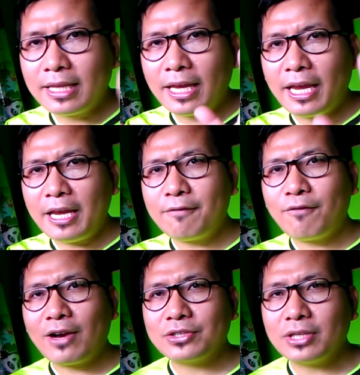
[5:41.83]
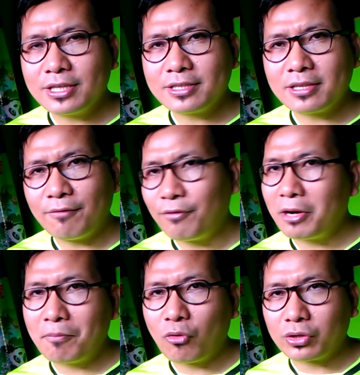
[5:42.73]
The eighth function is
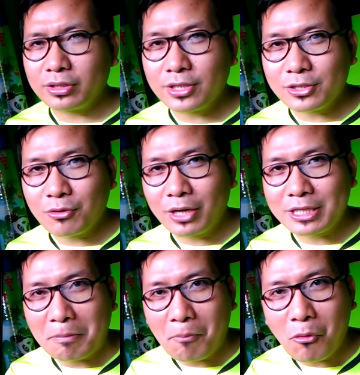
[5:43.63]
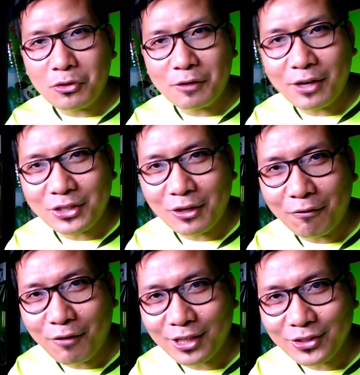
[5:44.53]
very important. This is known as motivational
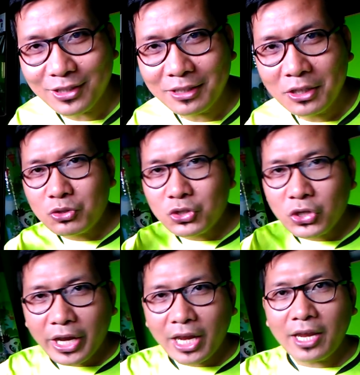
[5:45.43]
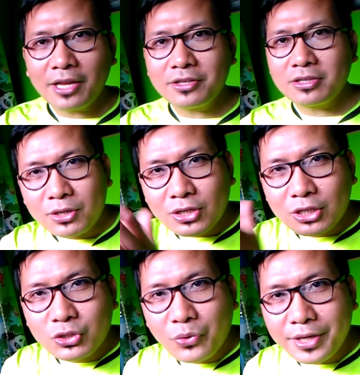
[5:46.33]
function. To change
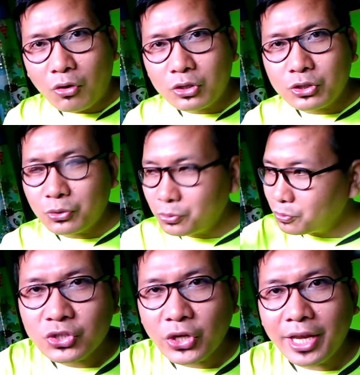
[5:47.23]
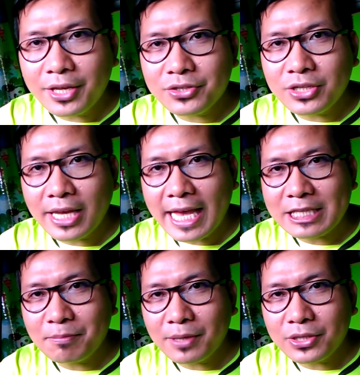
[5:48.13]
personal choice or to change the
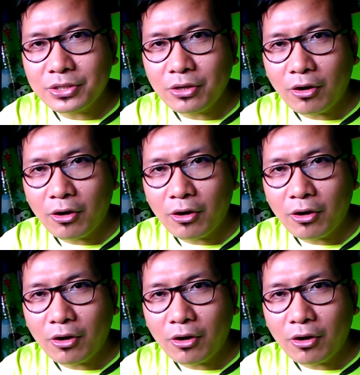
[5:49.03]
aspiration